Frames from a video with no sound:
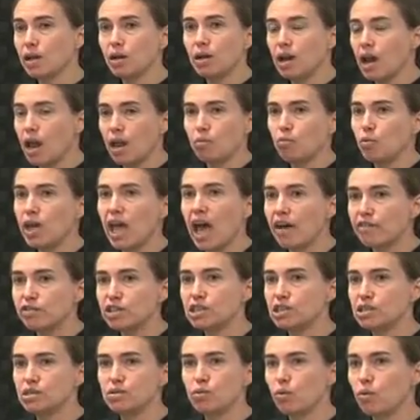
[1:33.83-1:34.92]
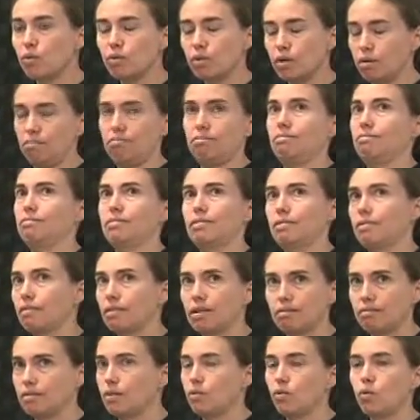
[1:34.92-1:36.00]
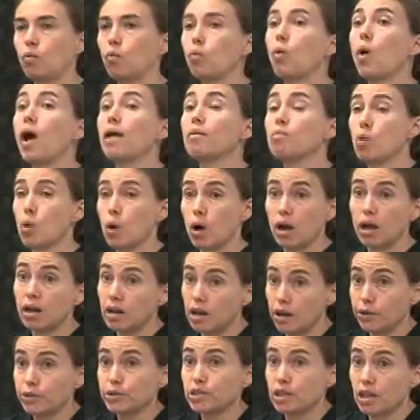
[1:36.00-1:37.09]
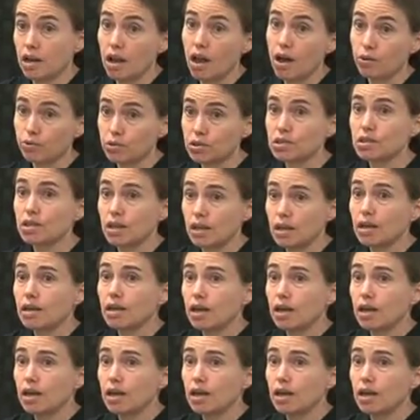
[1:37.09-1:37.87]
and we have way more unknowns than knowns.